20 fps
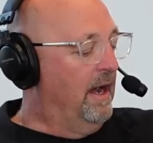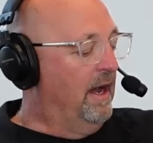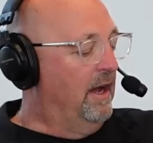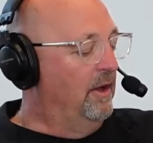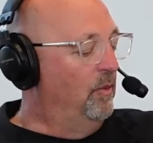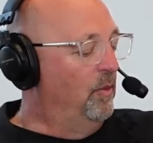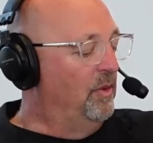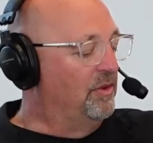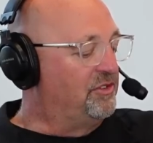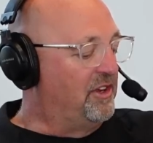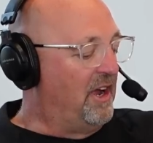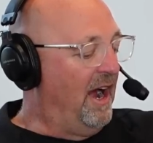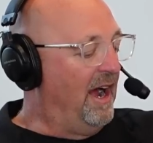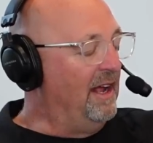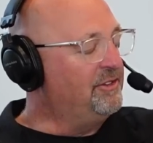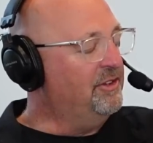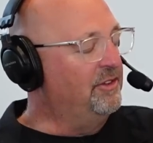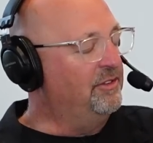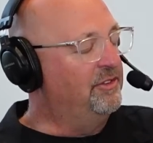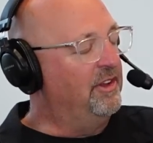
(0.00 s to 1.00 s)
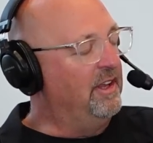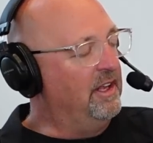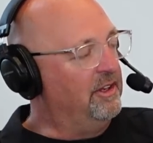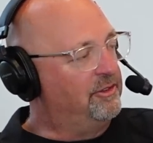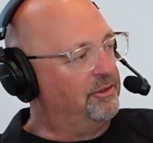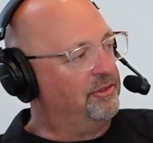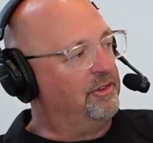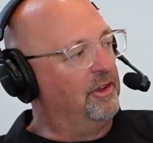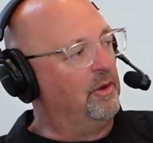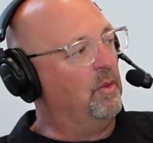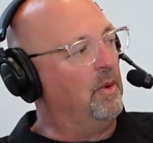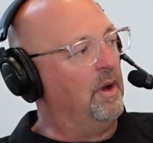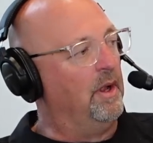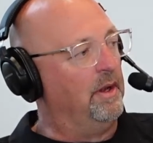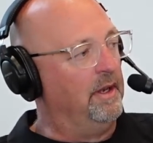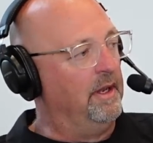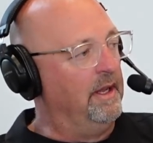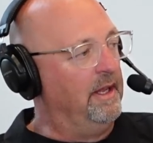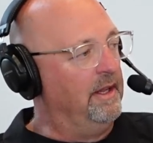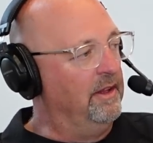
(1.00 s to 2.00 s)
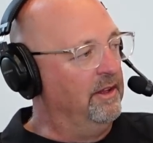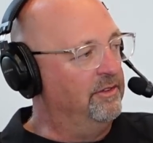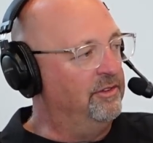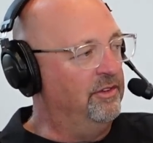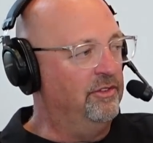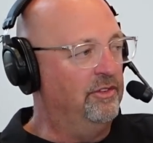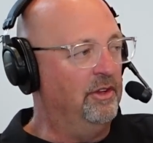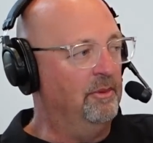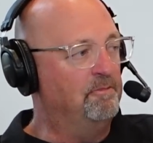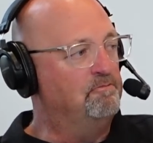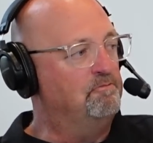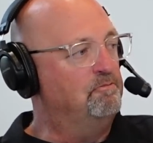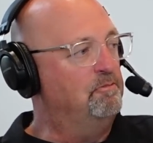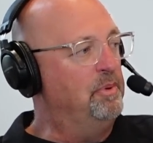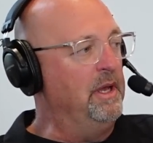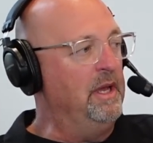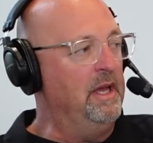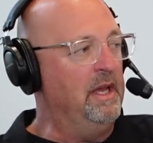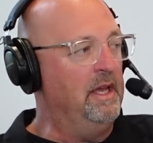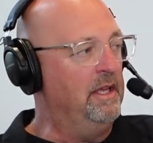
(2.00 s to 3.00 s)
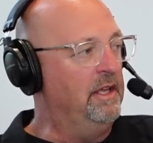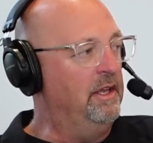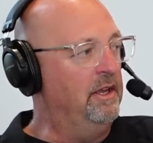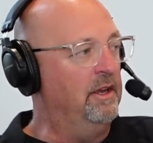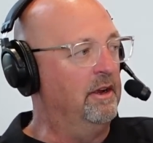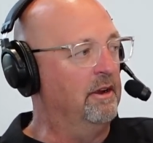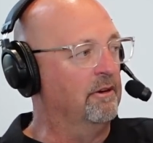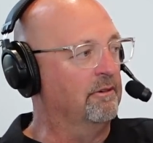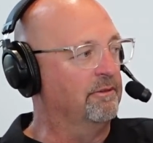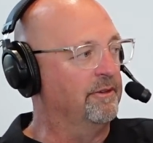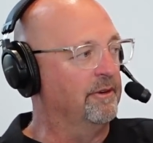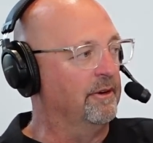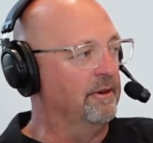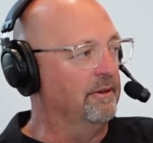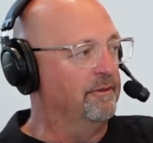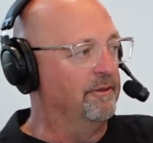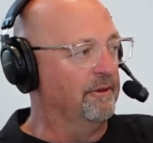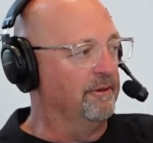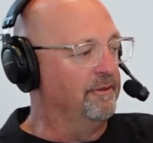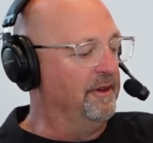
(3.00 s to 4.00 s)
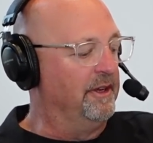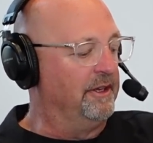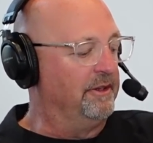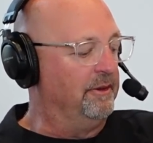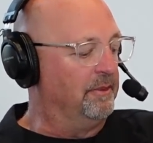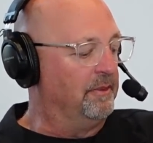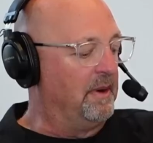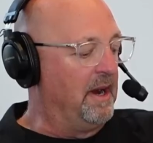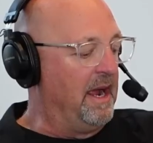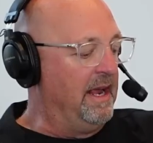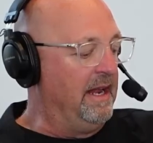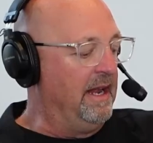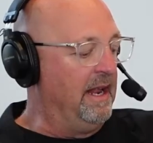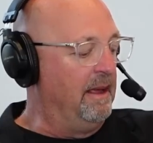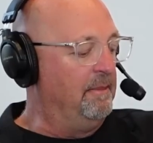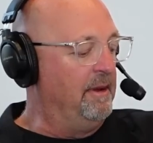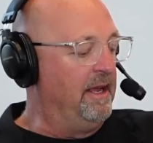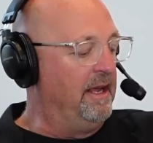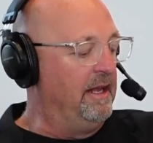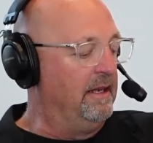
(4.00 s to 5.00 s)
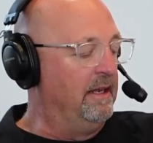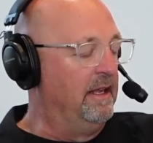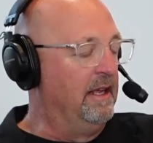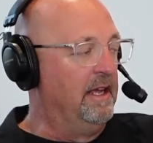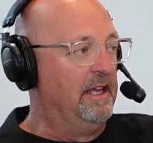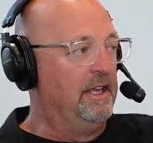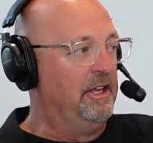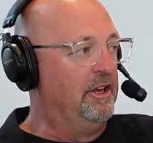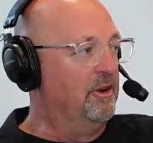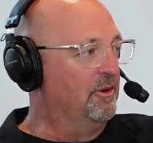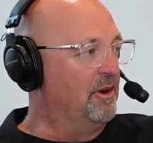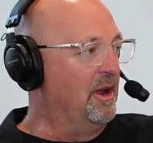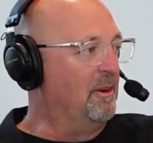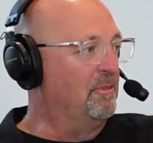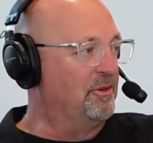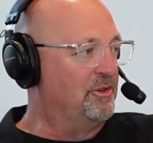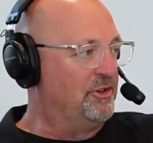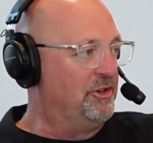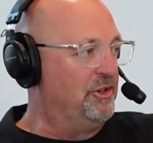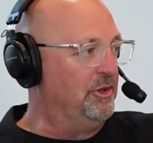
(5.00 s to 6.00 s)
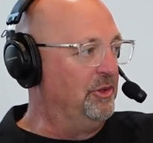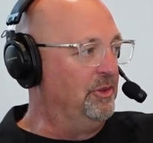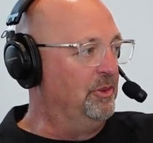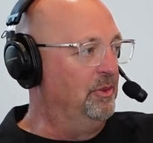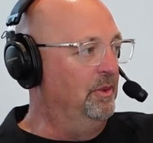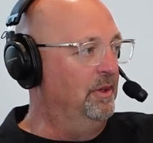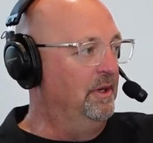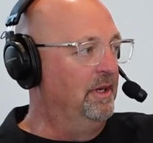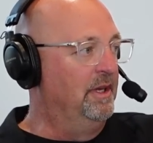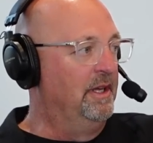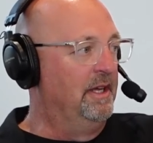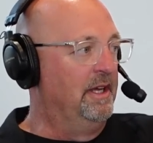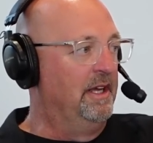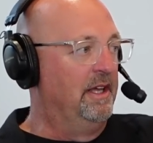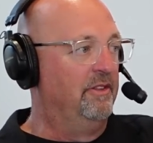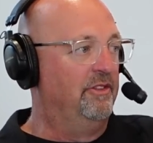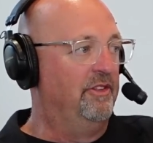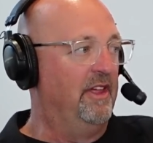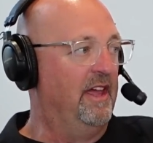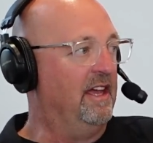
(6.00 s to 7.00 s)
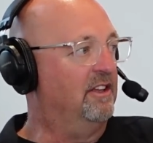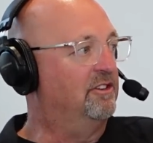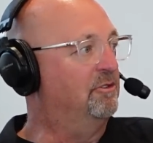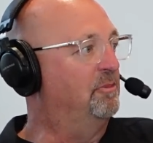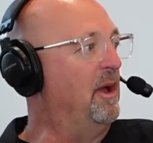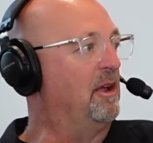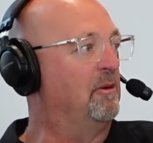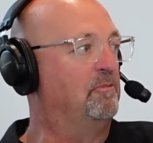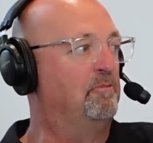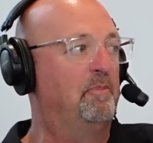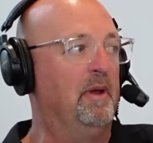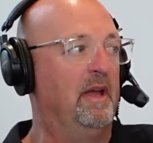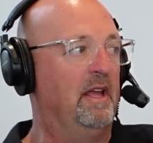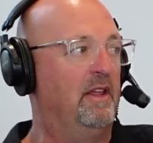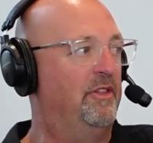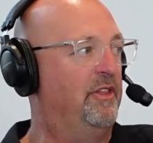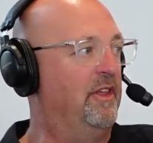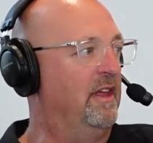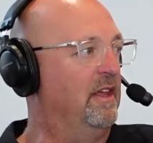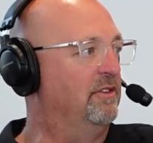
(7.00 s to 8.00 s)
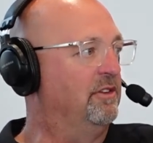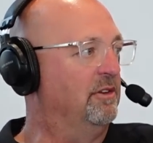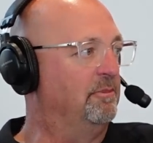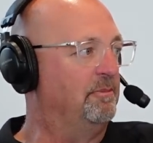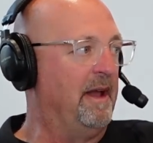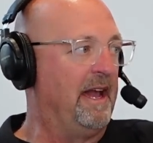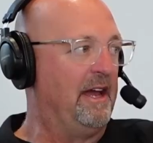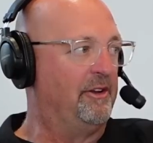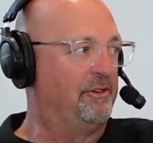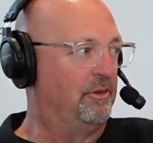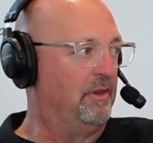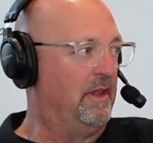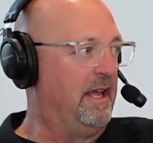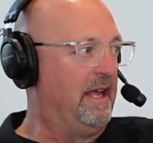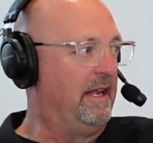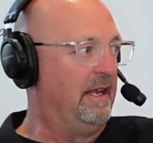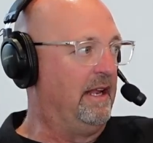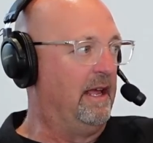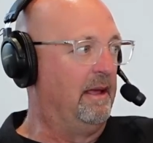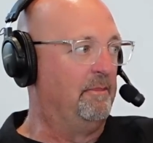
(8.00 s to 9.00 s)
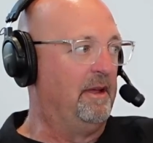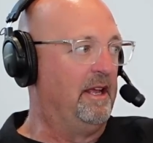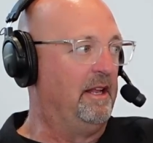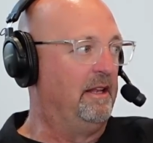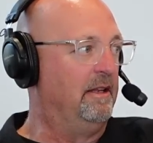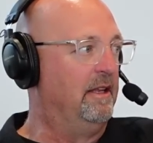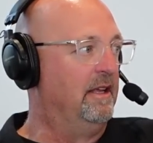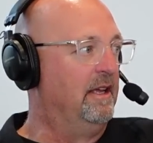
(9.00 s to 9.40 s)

Wisconsin's the interesting one. This is a big year for Fickell, right? I mean, year number 2. They expect big things in Badgerland. I mean,